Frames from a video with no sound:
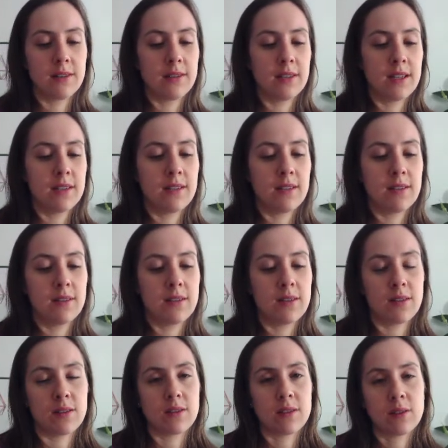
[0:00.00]
This is
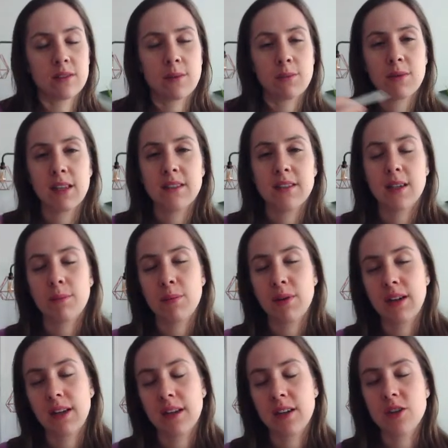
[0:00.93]
good. So something
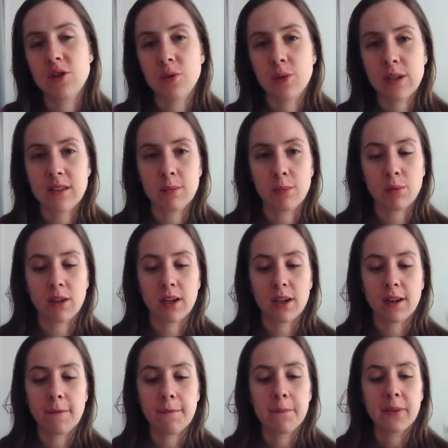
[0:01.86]
typically in joint
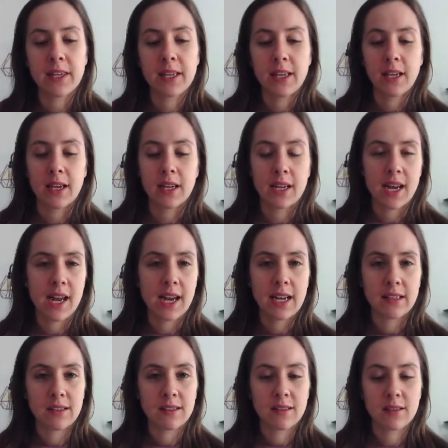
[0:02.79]
supply, and I
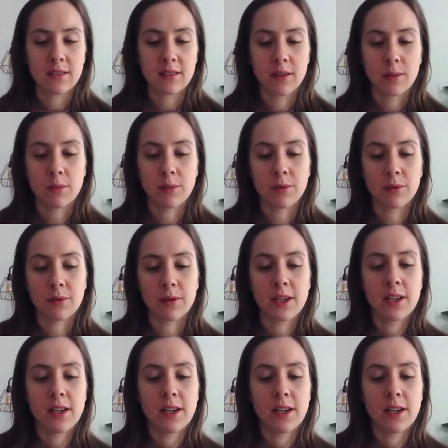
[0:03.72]
hate this example.